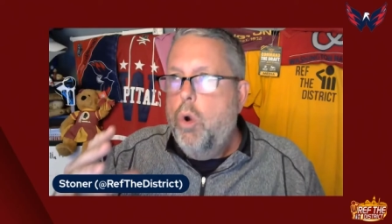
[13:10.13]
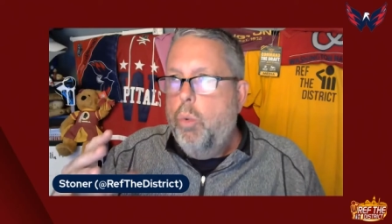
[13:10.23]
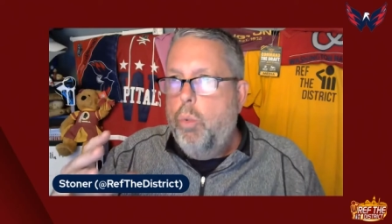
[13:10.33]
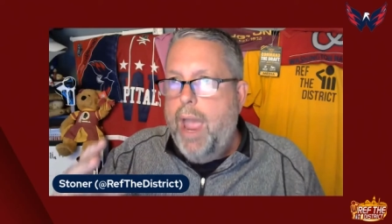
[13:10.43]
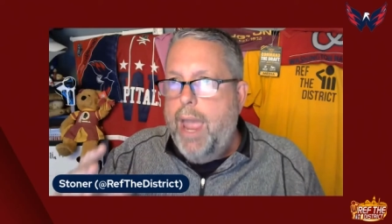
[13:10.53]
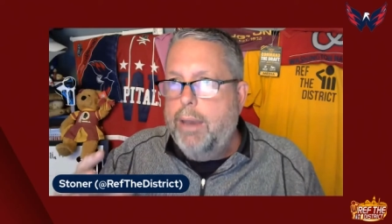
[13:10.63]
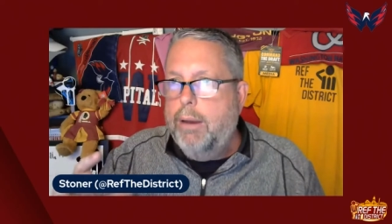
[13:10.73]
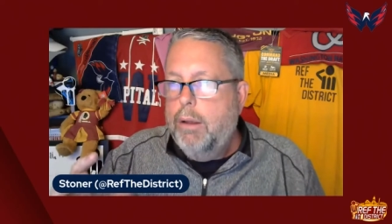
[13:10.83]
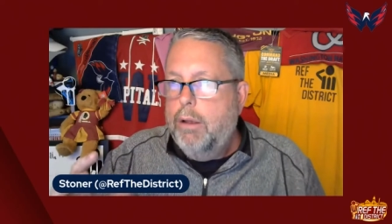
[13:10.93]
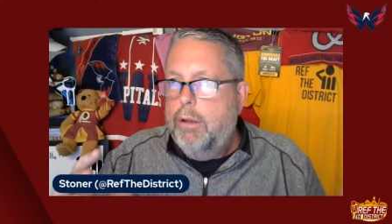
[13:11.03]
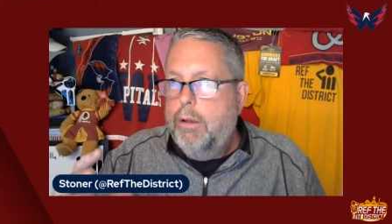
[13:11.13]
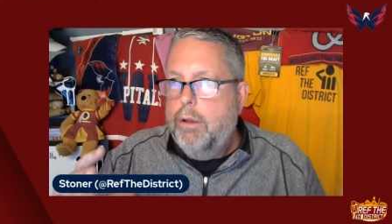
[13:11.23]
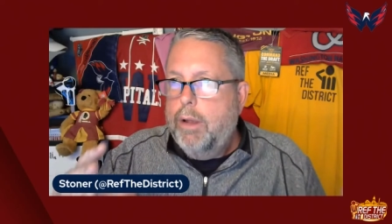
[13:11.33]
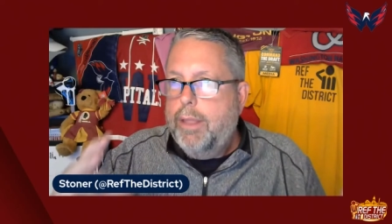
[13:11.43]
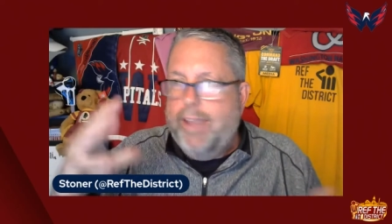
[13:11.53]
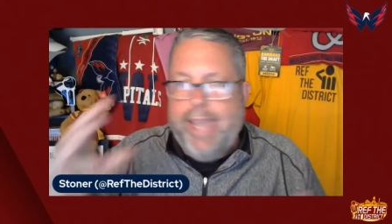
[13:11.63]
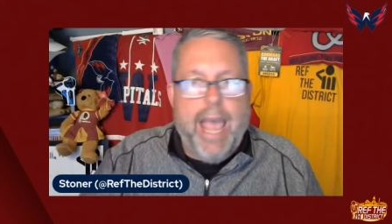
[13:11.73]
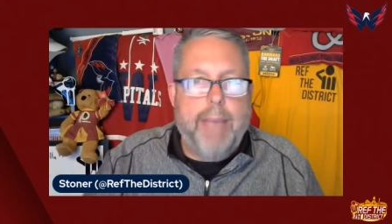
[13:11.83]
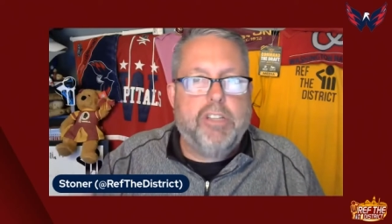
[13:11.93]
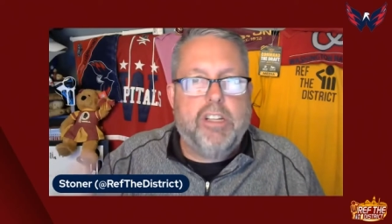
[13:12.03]
when the
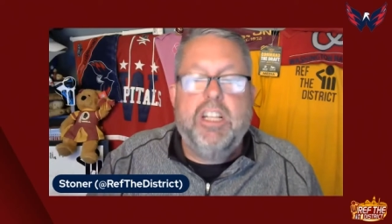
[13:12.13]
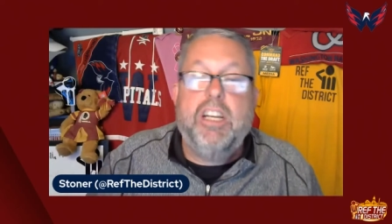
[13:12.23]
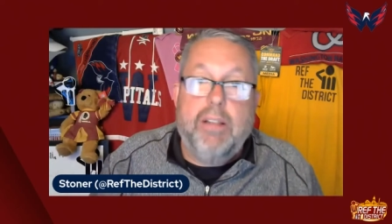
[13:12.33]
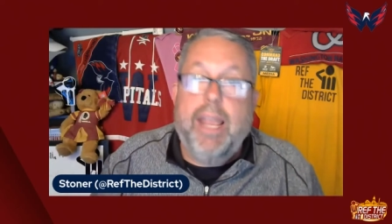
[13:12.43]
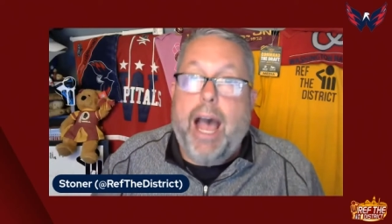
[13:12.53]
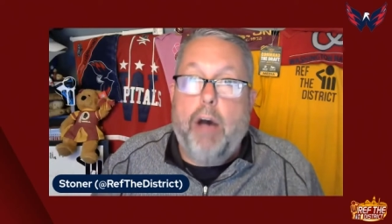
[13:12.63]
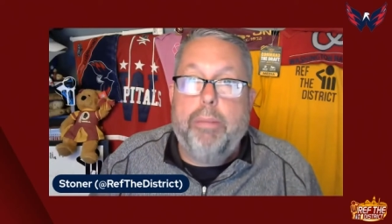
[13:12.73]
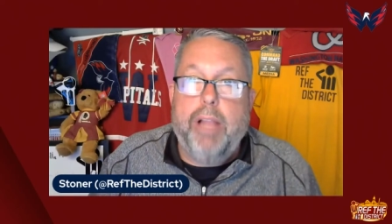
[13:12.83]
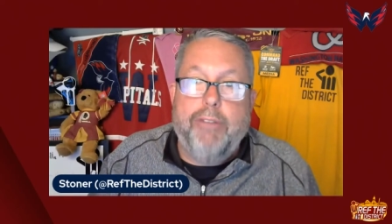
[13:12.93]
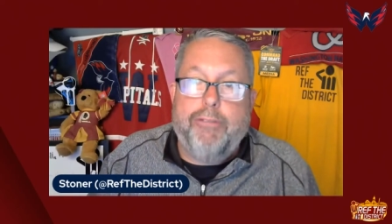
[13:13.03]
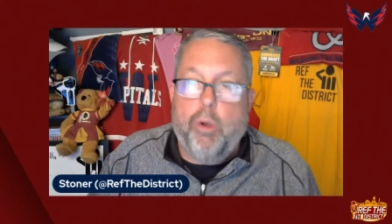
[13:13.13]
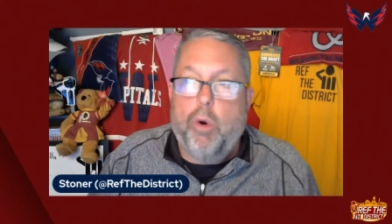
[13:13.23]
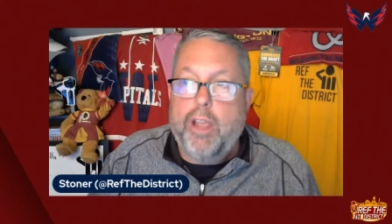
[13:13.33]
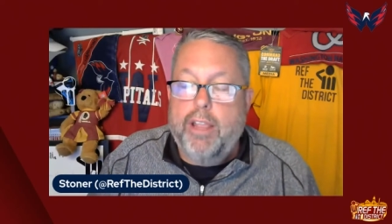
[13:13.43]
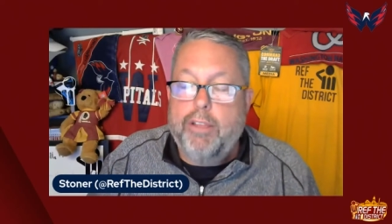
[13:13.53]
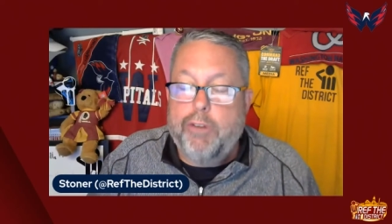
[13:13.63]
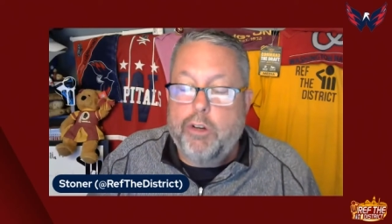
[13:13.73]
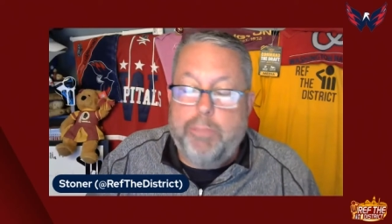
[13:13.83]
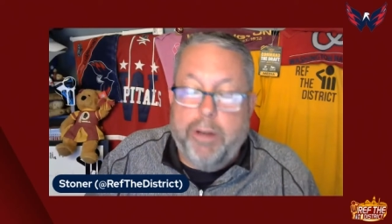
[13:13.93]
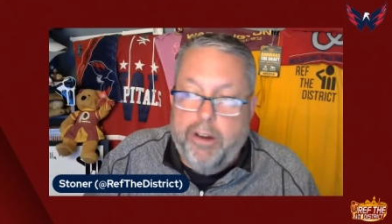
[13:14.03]
Caps clearly outplayed Florida in the
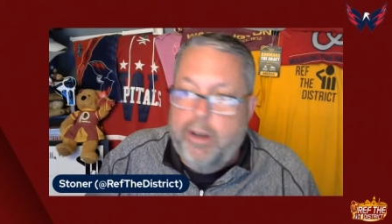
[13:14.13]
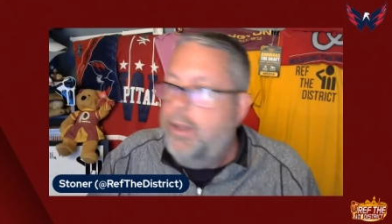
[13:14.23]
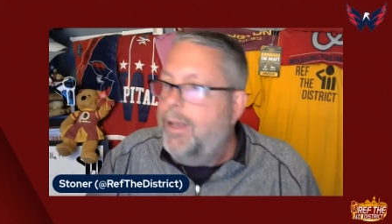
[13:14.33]
first period,